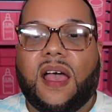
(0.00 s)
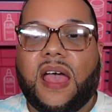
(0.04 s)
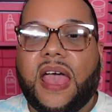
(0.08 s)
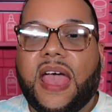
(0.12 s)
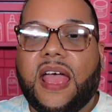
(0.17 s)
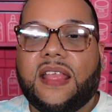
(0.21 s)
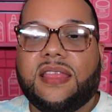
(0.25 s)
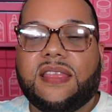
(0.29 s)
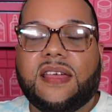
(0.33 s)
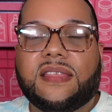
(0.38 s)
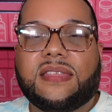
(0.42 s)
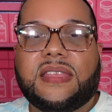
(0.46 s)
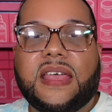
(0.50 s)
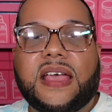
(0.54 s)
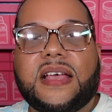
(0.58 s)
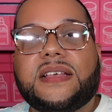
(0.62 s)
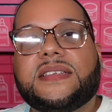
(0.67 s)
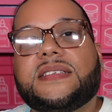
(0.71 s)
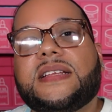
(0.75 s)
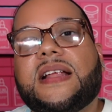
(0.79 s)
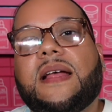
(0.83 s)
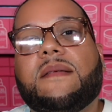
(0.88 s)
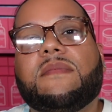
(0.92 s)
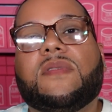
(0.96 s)
and the
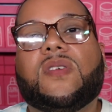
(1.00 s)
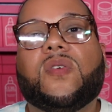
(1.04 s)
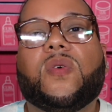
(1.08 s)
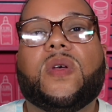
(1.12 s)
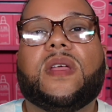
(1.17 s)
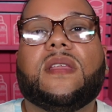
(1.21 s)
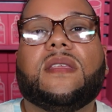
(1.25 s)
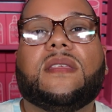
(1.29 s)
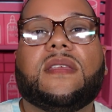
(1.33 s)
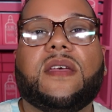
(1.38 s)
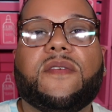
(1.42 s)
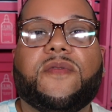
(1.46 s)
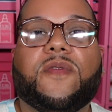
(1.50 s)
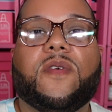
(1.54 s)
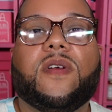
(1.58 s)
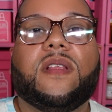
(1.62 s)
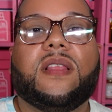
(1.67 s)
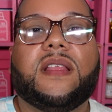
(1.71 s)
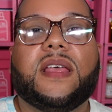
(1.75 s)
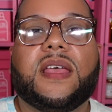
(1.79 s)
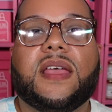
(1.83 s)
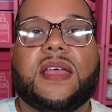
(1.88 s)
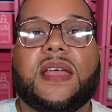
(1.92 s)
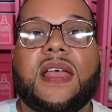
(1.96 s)
things that I'm doing
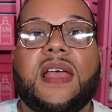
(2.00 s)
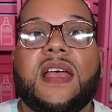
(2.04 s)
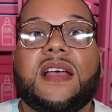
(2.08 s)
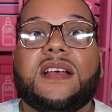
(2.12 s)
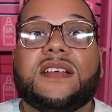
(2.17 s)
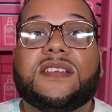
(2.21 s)
differently,